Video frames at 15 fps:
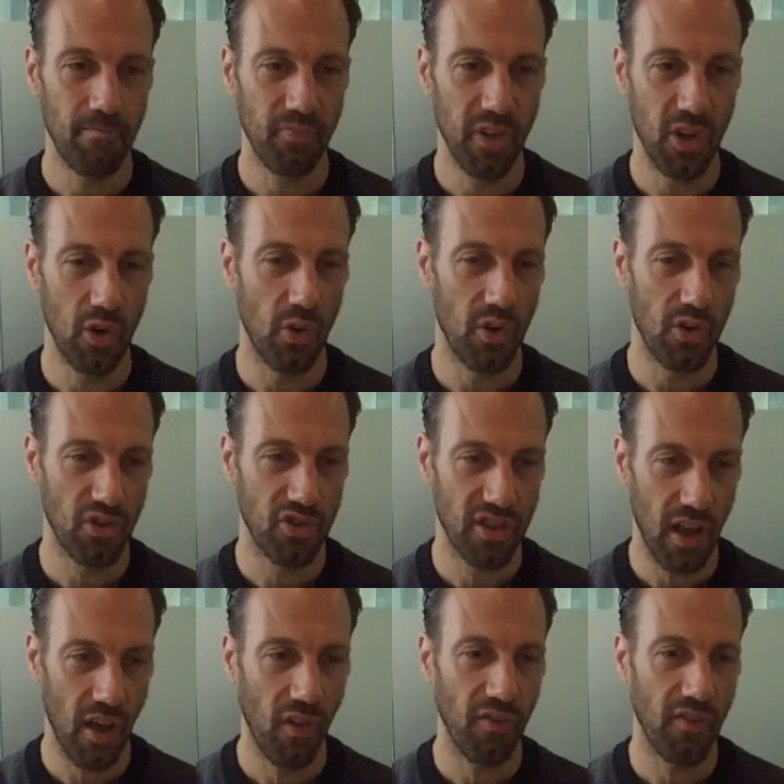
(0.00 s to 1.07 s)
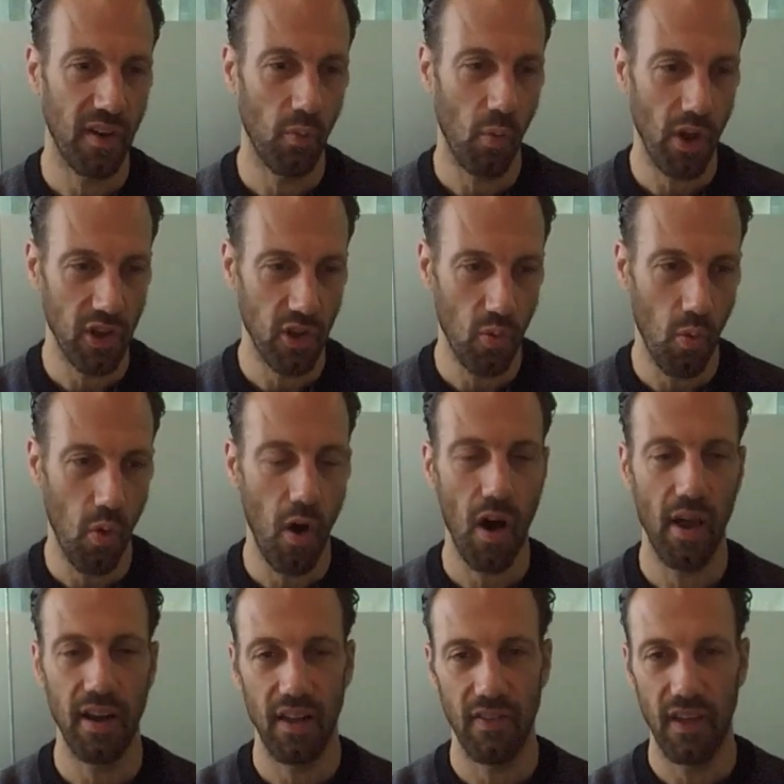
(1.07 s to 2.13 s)
yourself and what you
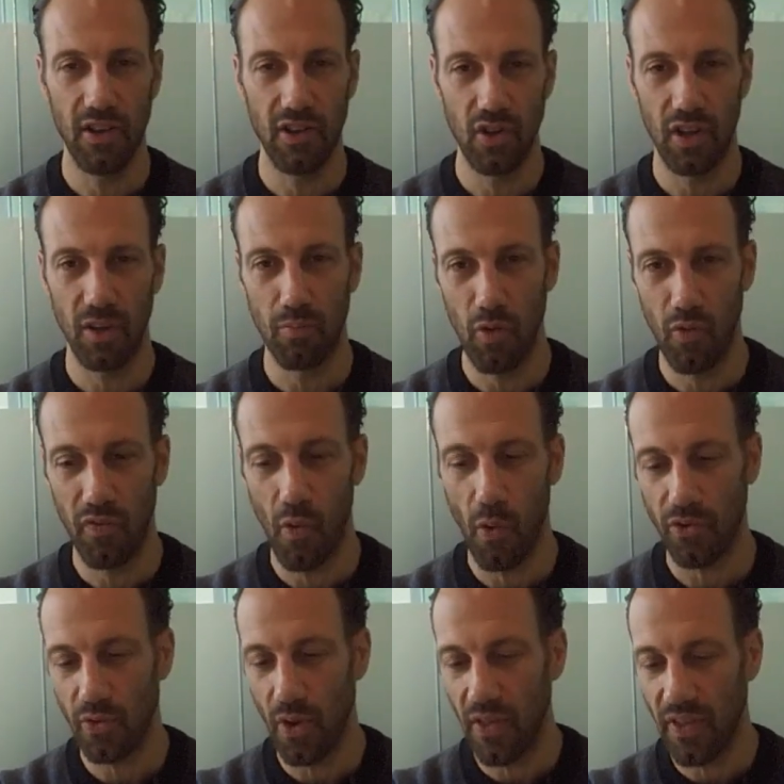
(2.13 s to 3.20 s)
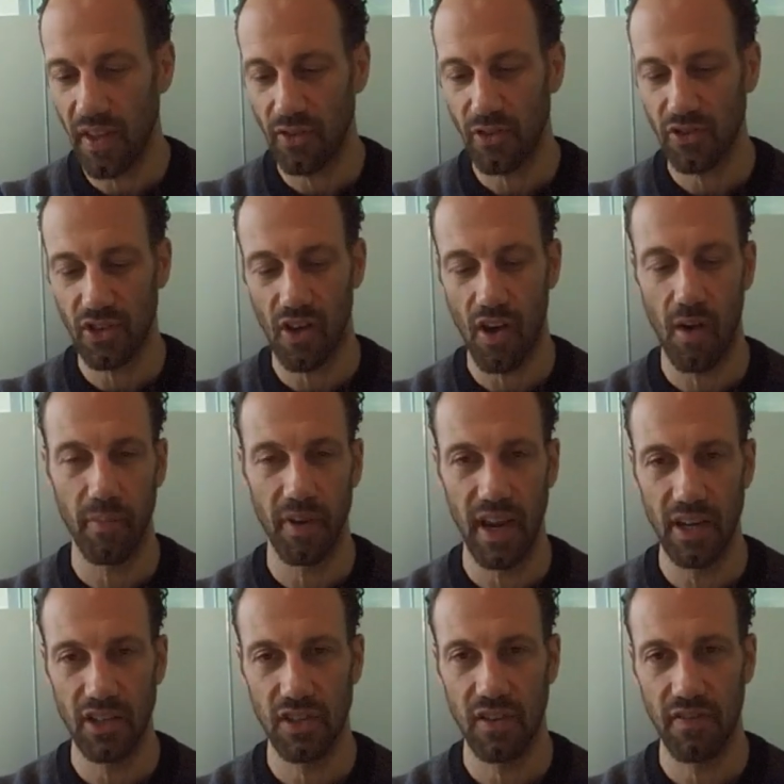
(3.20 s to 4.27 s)
want, and then you can move forward. So I think there's a
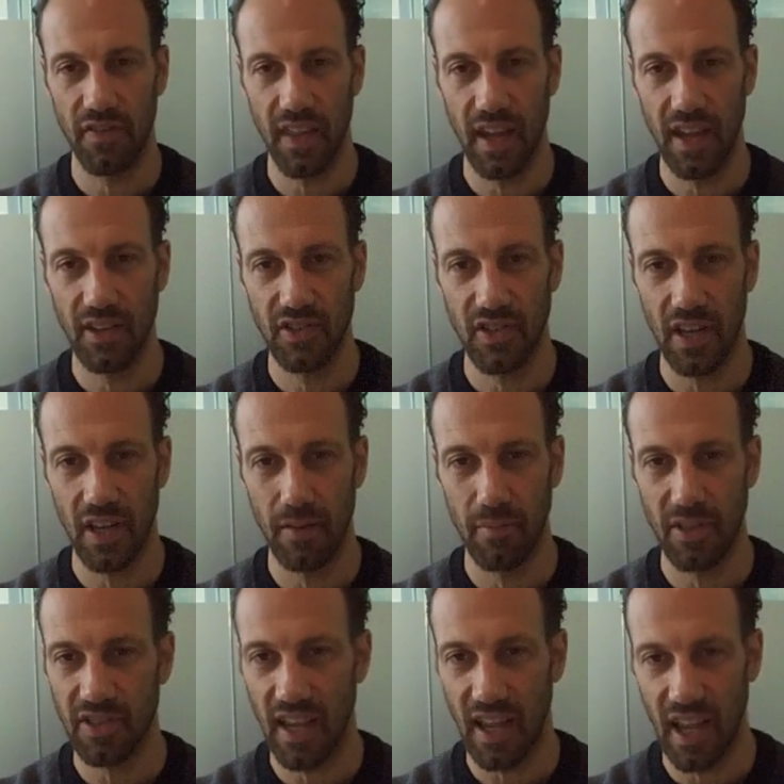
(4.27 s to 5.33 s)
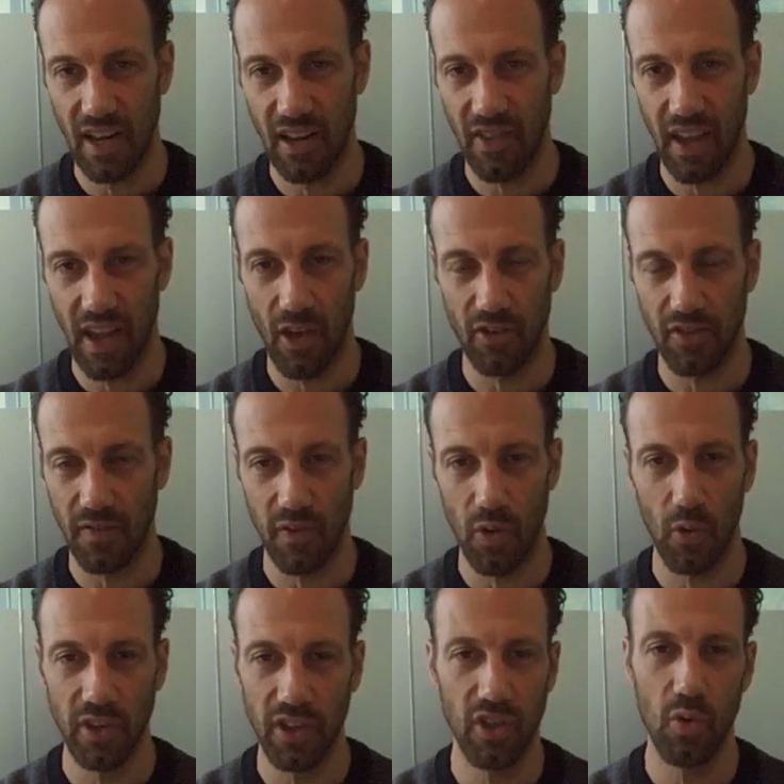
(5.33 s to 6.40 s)
combination of things. It's like anything else. If you
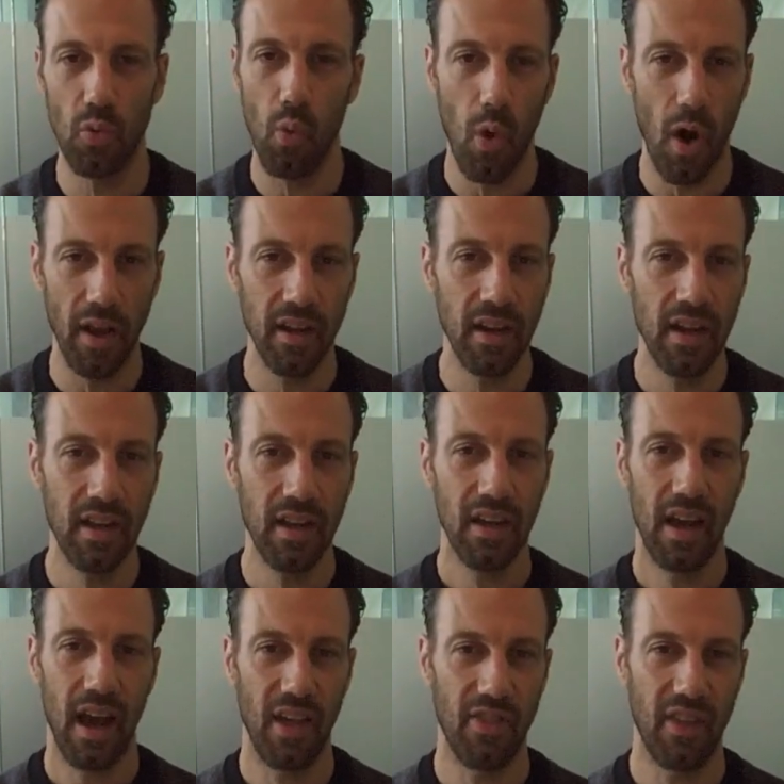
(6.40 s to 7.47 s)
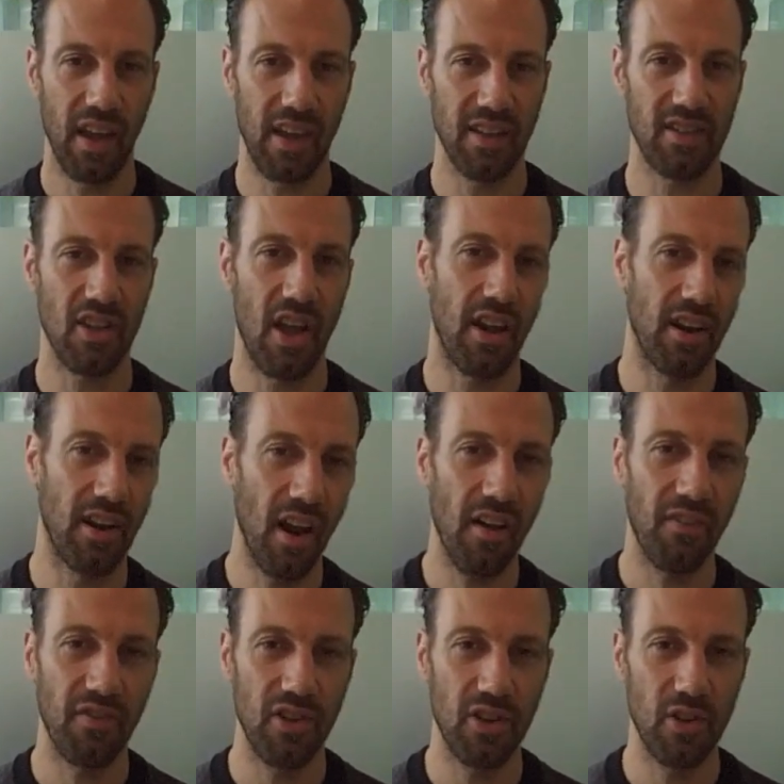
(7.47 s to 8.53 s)
only do one, I think it's not
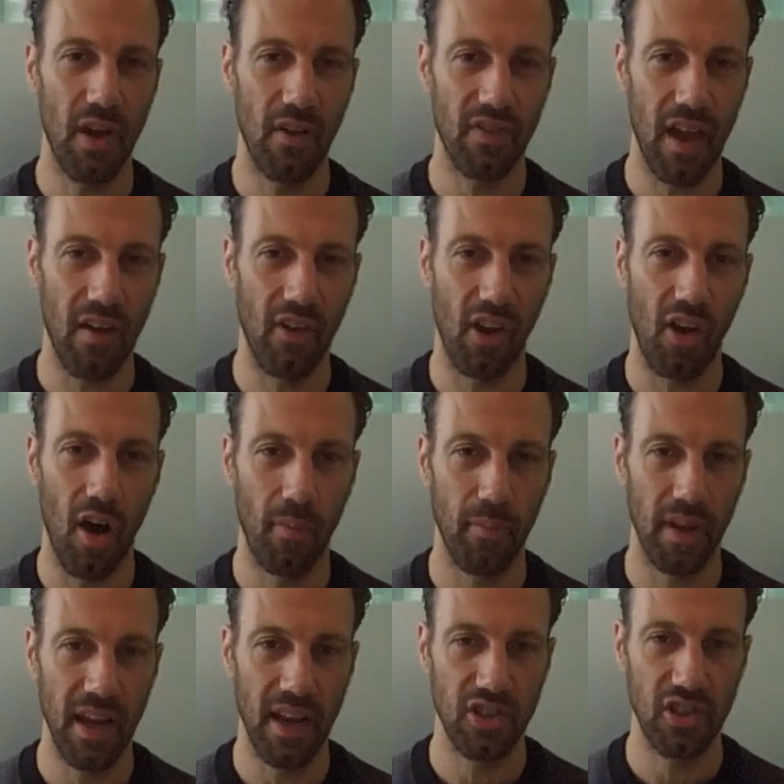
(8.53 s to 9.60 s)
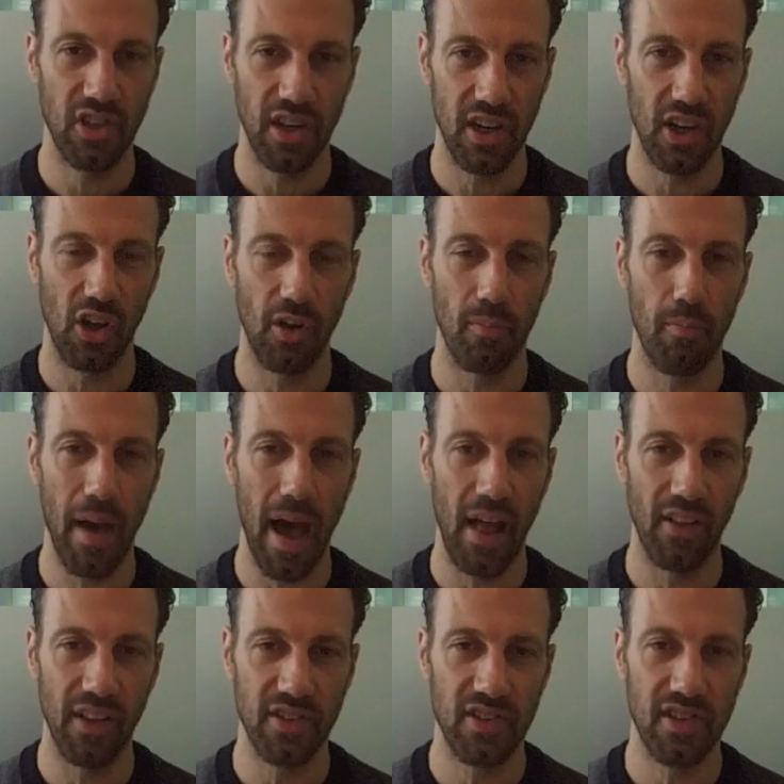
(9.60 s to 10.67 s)
enough. You have to have a combination and a good
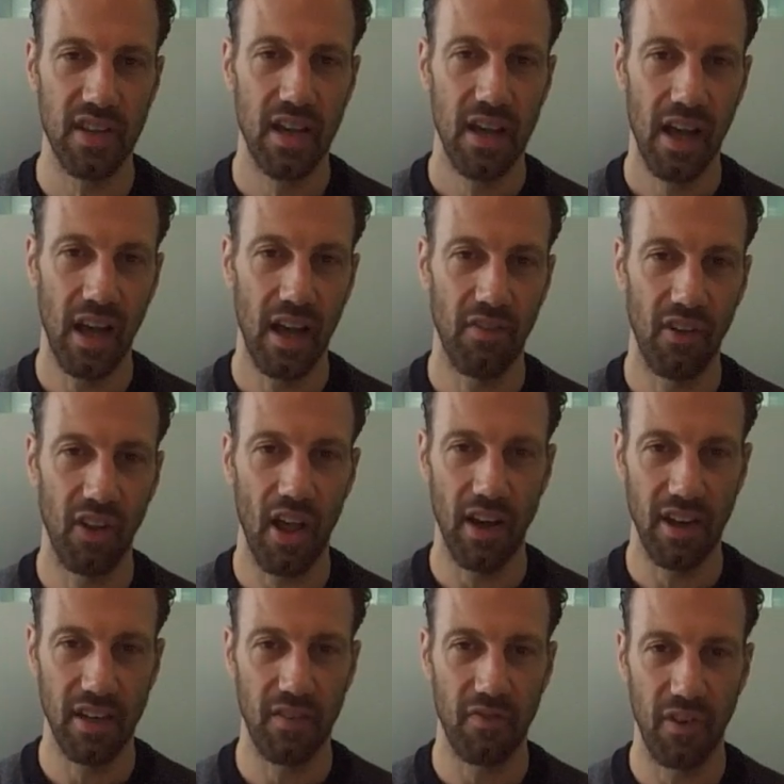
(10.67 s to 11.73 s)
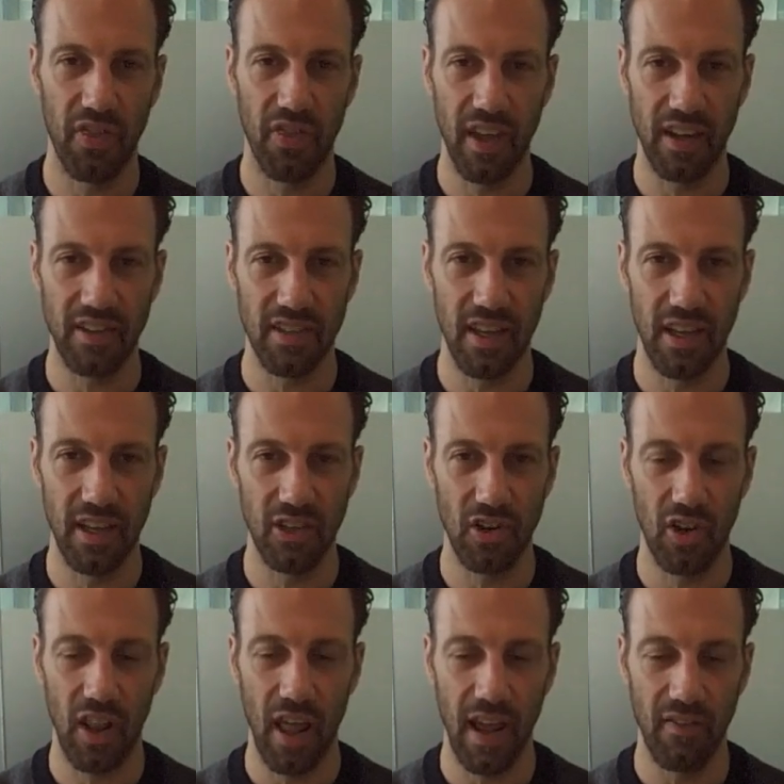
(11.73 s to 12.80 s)
balance of a lot of different things in
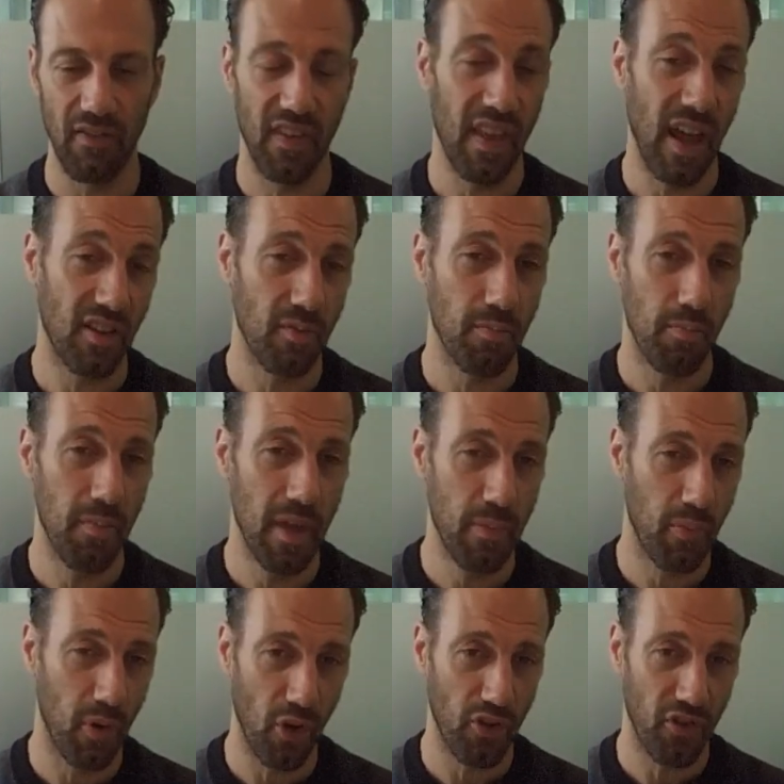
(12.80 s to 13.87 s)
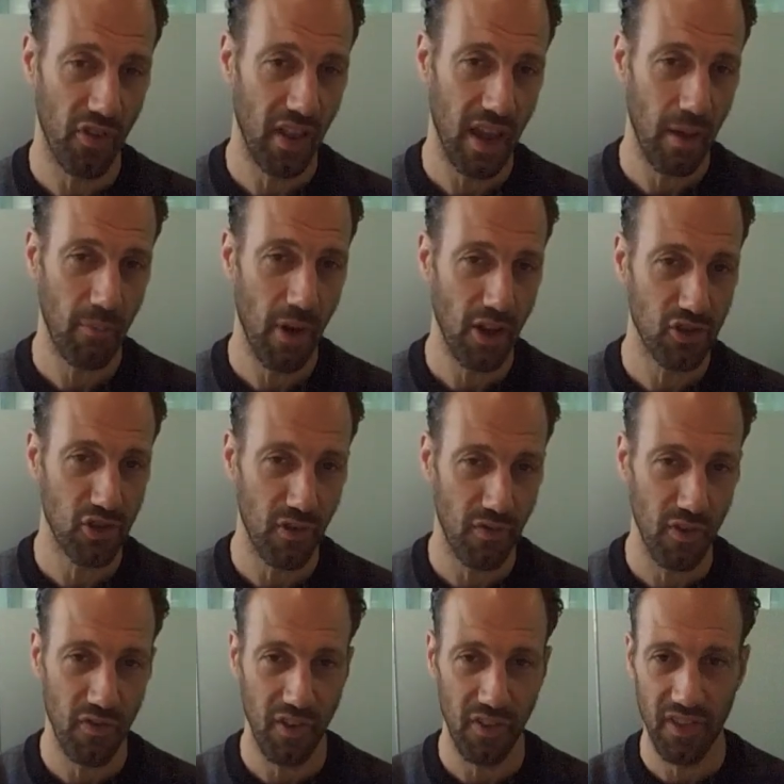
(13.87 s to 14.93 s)
your life. And that's me personally. I'm not sure if
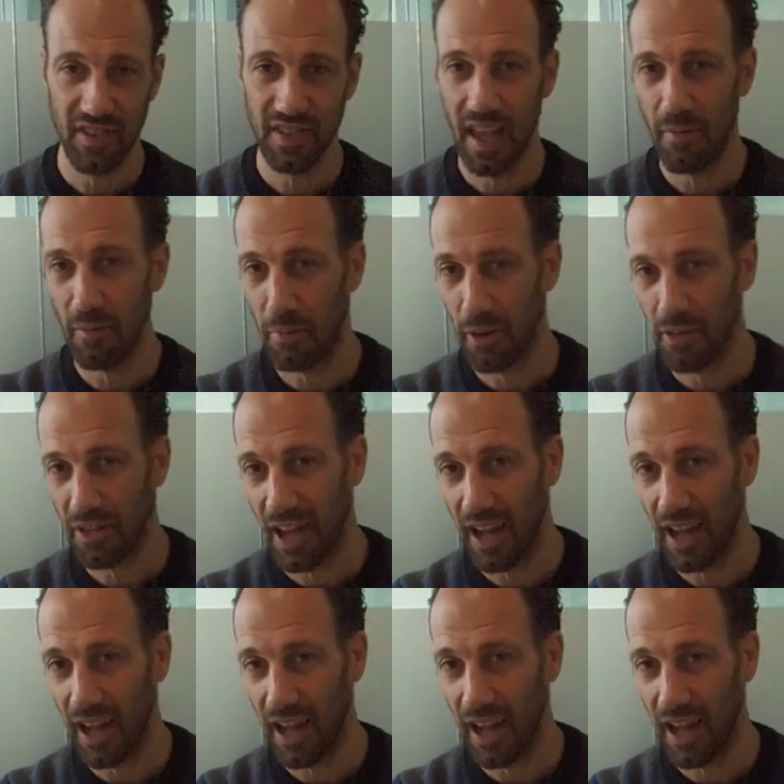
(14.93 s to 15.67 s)
you feel the same about